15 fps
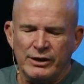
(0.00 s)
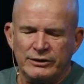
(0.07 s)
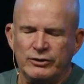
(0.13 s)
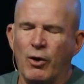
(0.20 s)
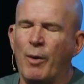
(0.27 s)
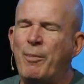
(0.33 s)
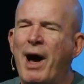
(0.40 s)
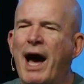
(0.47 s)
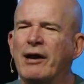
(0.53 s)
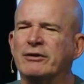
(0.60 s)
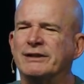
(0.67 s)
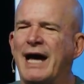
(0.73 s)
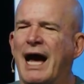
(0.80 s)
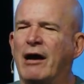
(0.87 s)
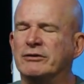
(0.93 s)
So a
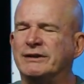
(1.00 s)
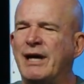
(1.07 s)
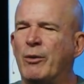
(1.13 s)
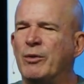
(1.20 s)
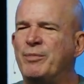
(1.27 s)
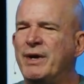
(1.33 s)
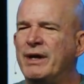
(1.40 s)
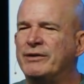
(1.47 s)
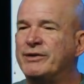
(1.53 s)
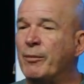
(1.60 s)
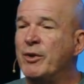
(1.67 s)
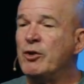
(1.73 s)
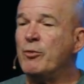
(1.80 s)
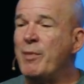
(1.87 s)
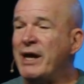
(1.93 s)
potter's house, that would be
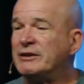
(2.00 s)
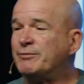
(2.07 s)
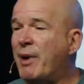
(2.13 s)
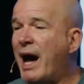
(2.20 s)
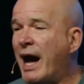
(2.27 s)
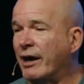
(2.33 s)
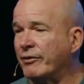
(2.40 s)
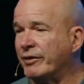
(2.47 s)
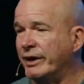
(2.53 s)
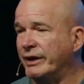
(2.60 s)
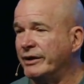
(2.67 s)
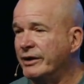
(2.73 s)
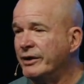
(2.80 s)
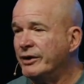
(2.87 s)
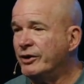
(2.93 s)
somebody who makes pottery.
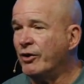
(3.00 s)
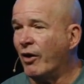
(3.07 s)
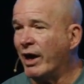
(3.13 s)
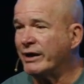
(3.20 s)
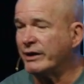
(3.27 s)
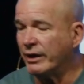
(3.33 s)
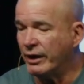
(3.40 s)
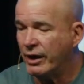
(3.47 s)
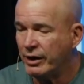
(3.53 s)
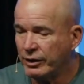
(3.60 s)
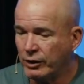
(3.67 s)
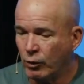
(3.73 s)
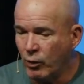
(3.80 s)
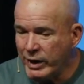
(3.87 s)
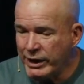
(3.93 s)
You know, like the
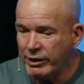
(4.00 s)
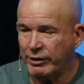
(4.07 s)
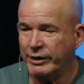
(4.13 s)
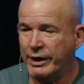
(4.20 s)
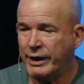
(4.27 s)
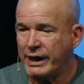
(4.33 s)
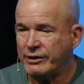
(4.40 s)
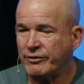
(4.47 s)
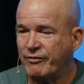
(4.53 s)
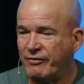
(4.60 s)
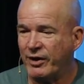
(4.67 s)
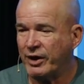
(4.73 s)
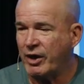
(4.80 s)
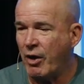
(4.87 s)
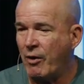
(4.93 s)
little wheel, and they got their
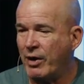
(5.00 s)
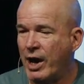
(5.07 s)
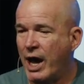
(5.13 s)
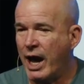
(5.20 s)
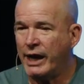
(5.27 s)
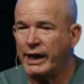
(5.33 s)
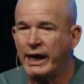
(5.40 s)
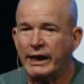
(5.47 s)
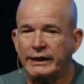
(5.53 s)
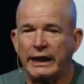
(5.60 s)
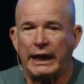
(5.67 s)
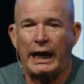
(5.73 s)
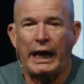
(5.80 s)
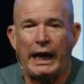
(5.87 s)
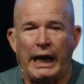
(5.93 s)
foot going on, they got the
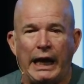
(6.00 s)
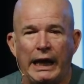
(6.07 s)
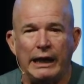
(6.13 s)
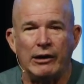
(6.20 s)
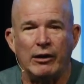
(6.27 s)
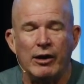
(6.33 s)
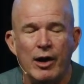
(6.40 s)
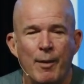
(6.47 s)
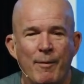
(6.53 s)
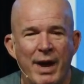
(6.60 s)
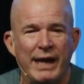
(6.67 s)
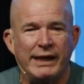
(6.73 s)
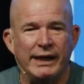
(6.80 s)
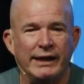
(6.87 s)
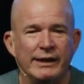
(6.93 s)
clay, and they're
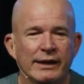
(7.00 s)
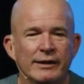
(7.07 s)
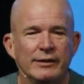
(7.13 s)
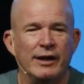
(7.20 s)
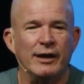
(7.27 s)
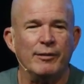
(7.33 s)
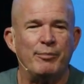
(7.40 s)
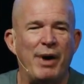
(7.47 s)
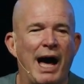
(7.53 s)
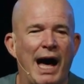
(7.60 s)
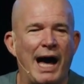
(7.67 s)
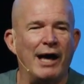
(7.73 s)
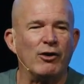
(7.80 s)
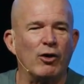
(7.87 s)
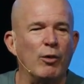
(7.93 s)
making a
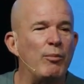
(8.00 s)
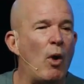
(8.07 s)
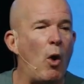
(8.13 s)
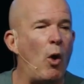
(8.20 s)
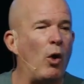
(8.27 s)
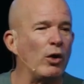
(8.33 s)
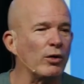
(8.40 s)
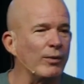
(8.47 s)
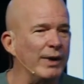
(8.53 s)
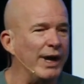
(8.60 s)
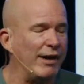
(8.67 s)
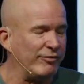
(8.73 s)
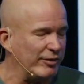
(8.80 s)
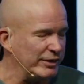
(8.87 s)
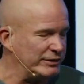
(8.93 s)
pot or a bowl or
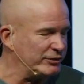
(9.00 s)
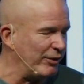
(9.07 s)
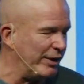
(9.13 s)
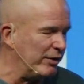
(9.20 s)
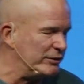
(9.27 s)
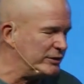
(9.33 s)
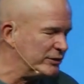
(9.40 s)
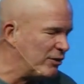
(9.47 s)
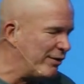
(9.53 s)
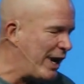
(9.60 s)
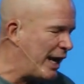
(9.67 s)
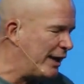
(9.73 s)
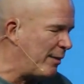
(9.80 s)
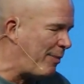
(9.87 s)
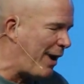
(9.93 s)
whatever. And so he goes, go
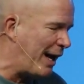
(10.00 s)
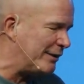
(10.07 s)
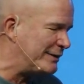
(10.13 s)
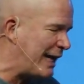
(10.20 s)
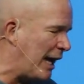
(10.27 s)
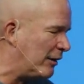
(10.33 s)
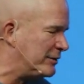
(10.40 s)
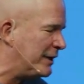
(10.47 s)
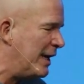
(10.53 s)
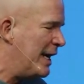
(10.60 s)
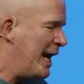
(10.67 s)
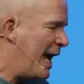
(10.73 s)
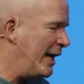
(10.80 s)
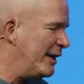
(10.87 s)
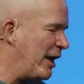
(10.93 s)
down to the potter's house,
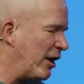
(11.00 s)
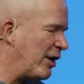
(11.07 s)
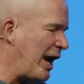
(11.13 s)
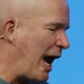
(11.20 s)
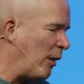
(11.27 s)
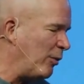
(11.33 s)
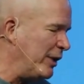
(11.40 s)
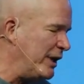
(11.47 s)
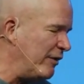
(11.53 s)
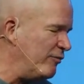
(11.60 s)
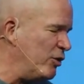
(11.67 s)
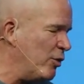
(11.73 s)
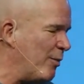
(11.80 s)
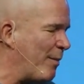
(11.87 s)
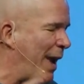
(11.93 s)
and there I will give
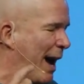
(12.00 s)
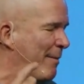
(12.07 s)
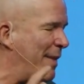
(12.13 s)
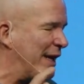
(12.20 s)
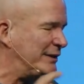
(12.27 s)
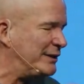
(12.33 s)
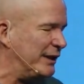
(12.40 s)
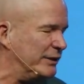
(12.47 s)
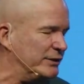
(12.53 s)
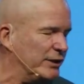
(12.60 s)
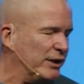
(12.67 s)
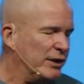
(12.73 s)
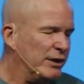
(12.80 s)
you my message.